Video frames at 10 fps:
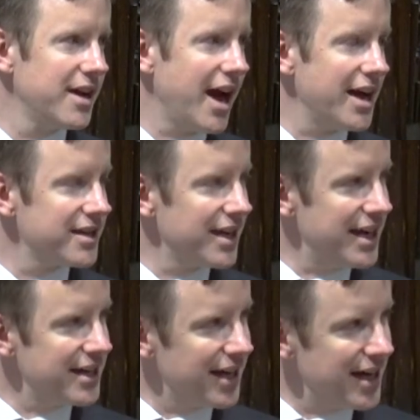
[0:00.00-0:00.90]
And
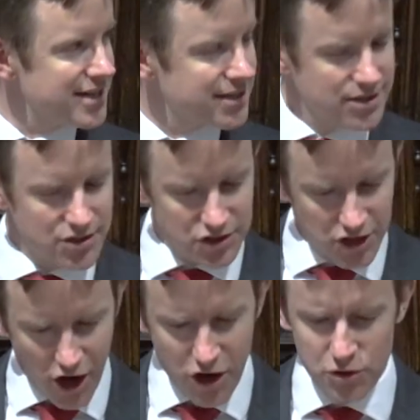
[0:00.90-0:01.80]
it is
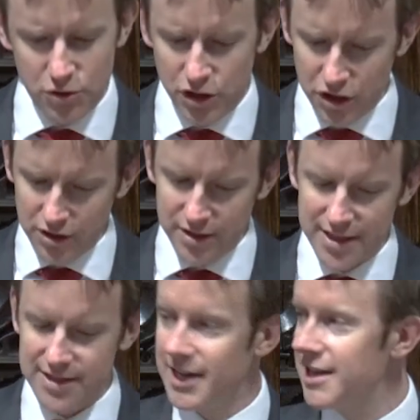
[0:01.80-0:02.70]
so good,
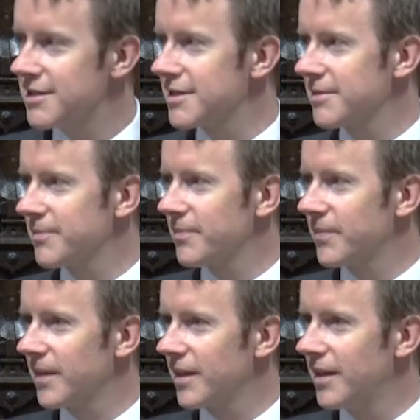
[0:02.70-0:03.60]
isn't it?
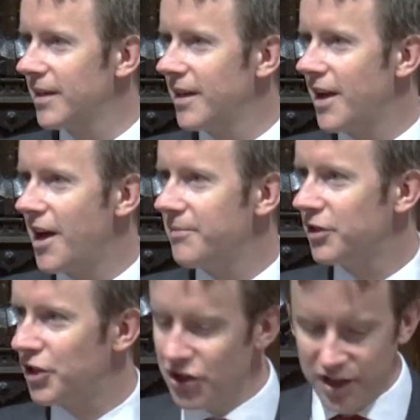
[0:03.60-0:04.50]

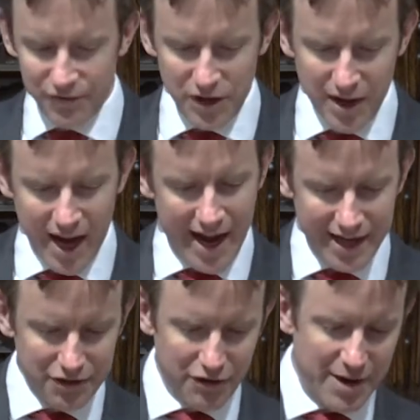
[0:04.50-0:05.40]
Um, good if you get
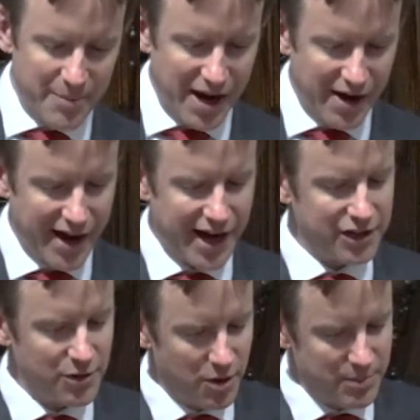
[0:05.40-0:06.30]
angry about how
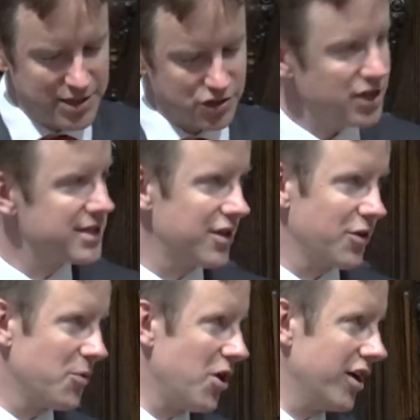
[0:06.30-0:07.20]
you are mistreated
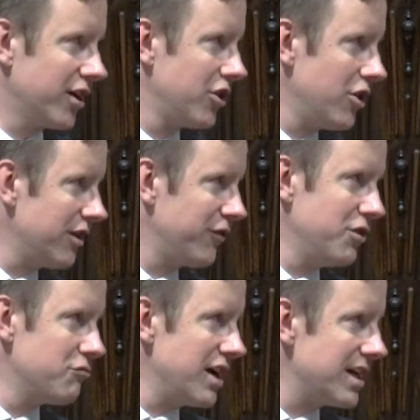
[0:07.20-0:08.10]
at work. Good if
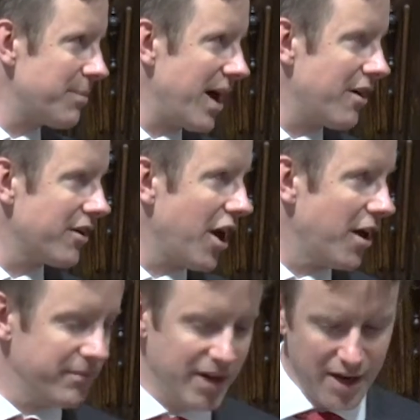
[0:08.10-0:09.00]
you read about
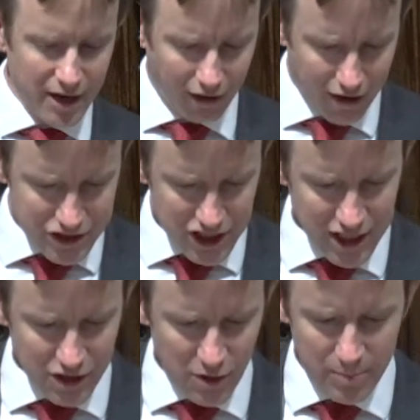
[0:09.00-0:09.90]
um,
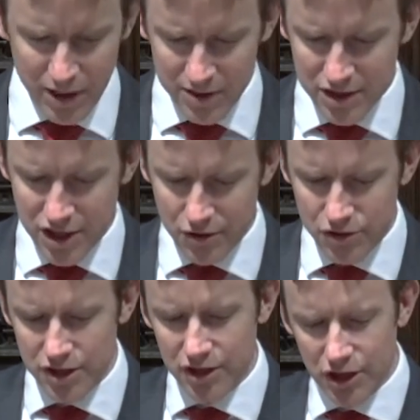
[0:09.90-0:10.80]
clergy who abuse
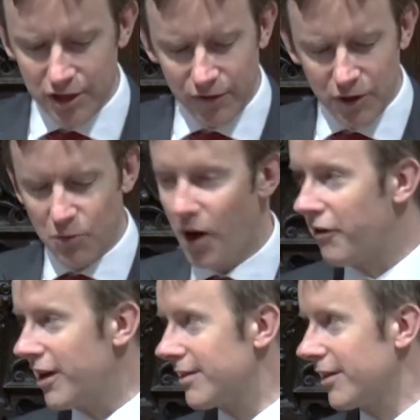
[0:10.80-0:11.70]
children. Good if you
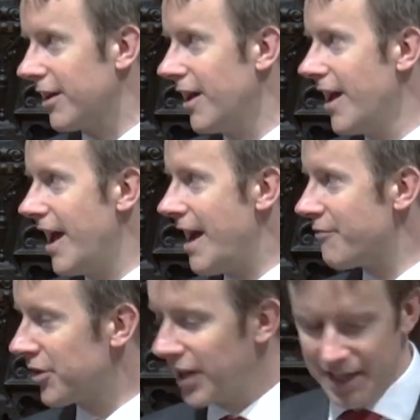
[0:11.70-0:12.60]
worry that
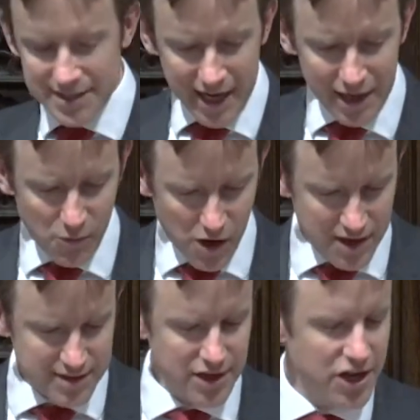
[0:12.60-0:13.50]
everything is getting
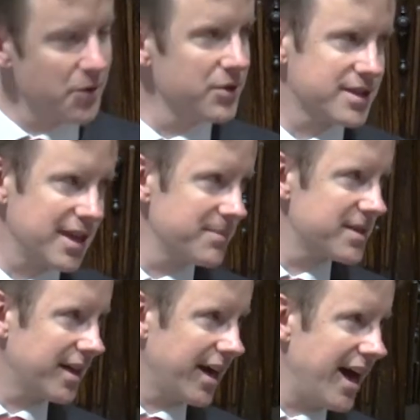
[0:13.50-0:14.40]
worse and no one seems
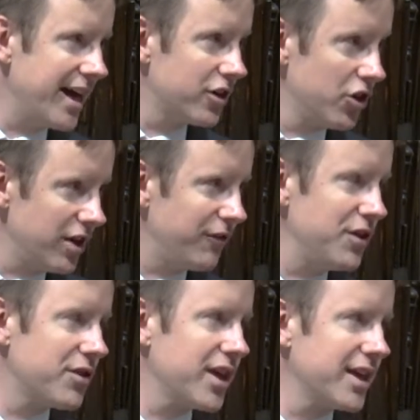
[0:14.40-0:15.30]
to care. Good if
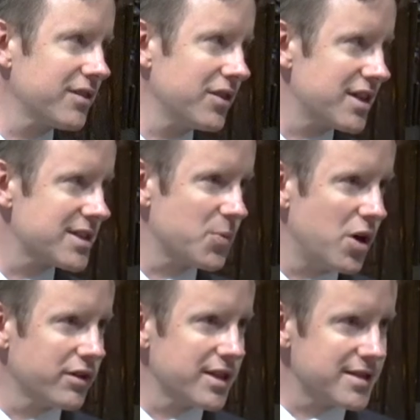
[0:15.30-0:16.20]
you think that this
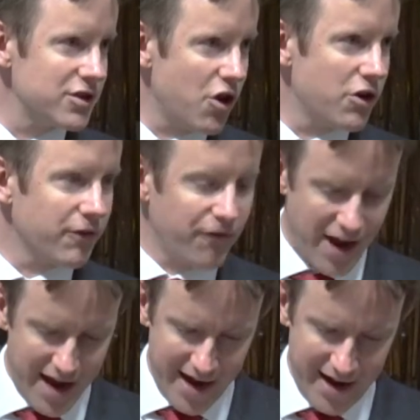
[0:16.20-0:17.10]
world is not
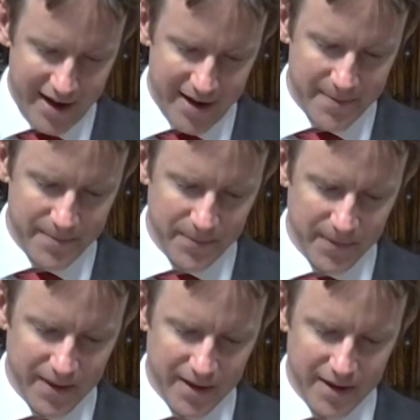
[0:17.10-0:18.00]
fair.
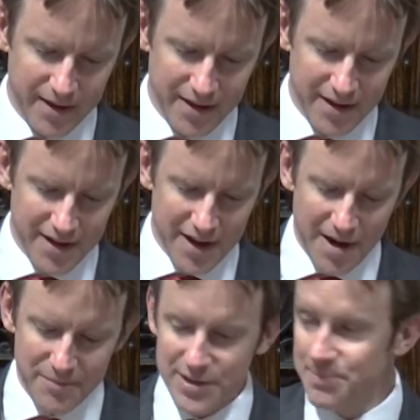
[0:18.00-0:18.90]

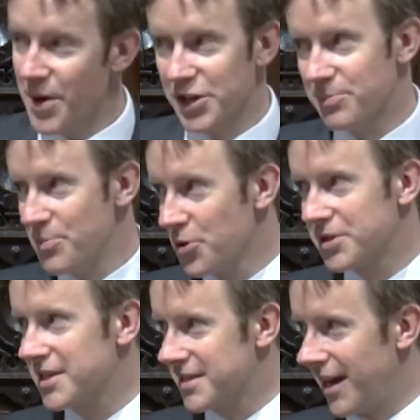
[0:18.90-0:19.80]
Um, there's much more
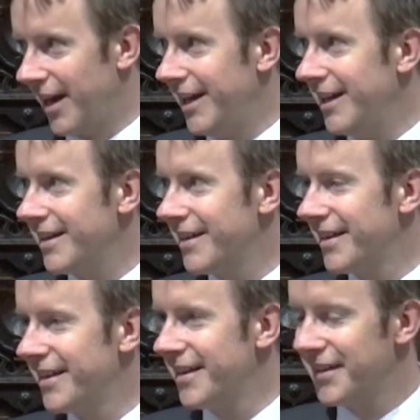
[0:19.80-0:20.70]
to say
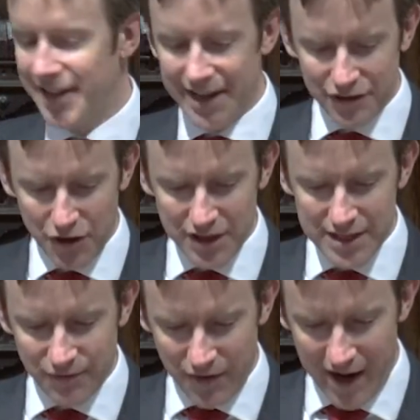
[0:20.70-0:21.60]
than God
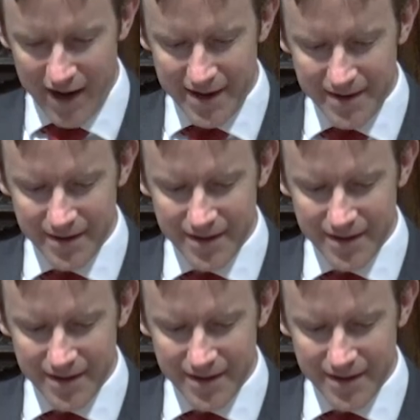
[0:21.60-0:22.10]
is fair.